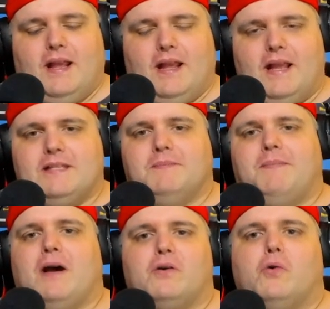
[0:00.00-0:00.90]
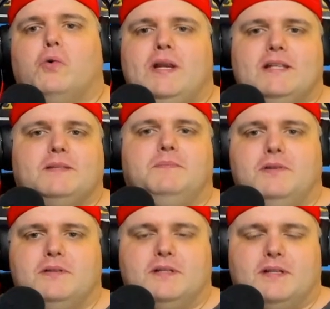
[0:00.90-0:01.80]
it's about Queen's
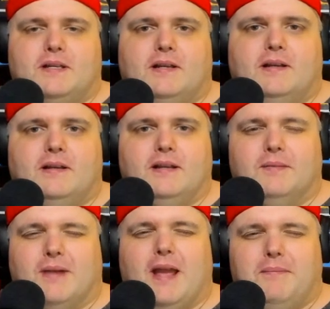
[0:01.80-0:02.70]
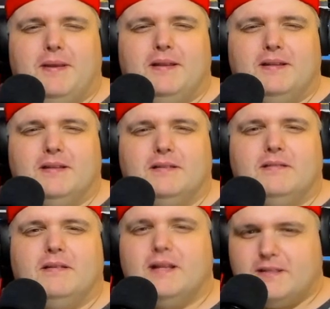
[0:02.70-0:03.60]
music, in my opinion.
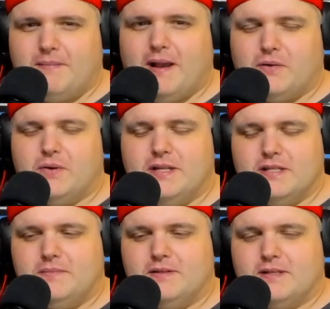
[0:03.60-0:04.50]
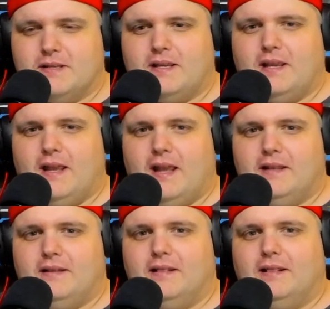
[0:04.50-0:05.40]
It's about Queen's music
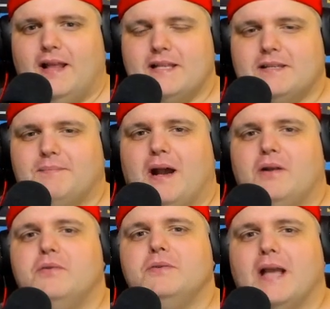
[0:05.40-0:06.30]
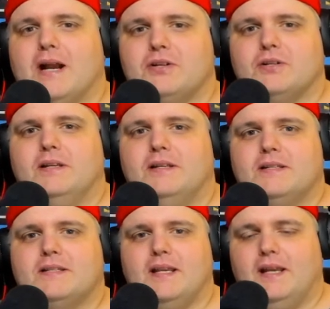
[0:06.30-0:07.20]
and less about who's actually
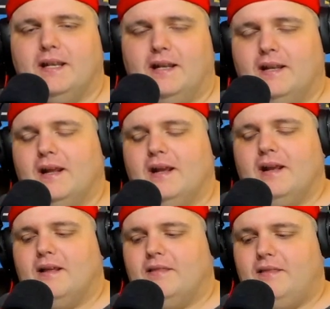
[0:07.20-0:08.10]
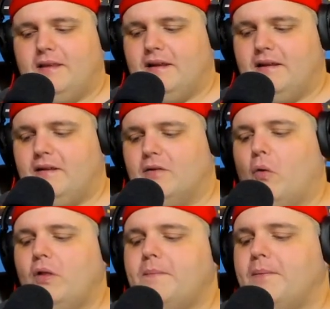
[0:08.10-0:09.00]
singing it. The
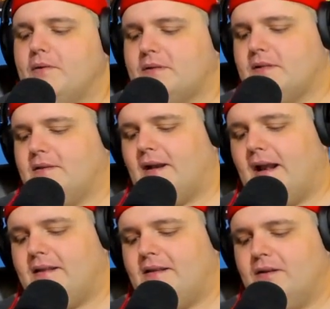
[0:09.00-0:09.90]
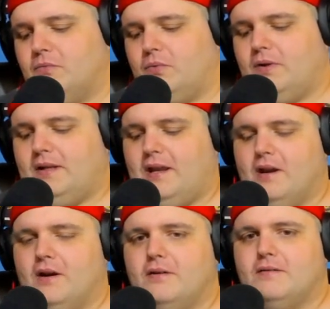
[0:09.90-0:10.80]
only person that I didn't really
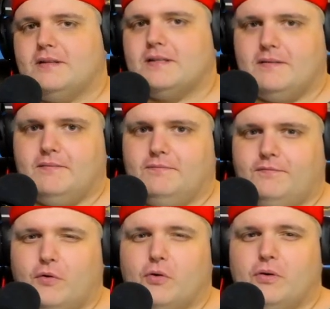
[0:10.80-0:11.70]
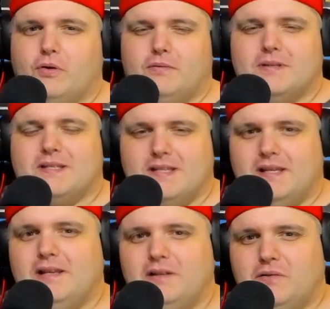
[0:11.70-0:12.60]
care for
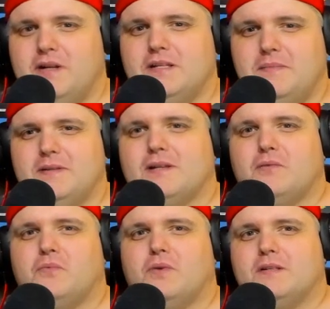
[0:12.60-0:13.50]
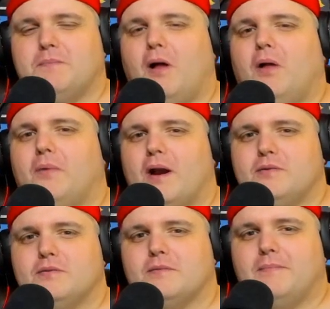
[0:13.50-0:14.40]
singing Queen's music was Paul
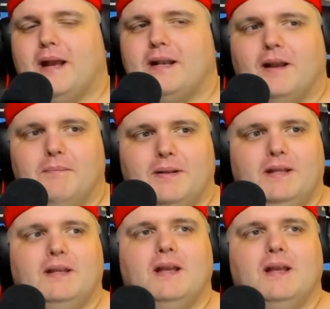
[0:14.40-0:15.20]
Rodgers from Bad Company,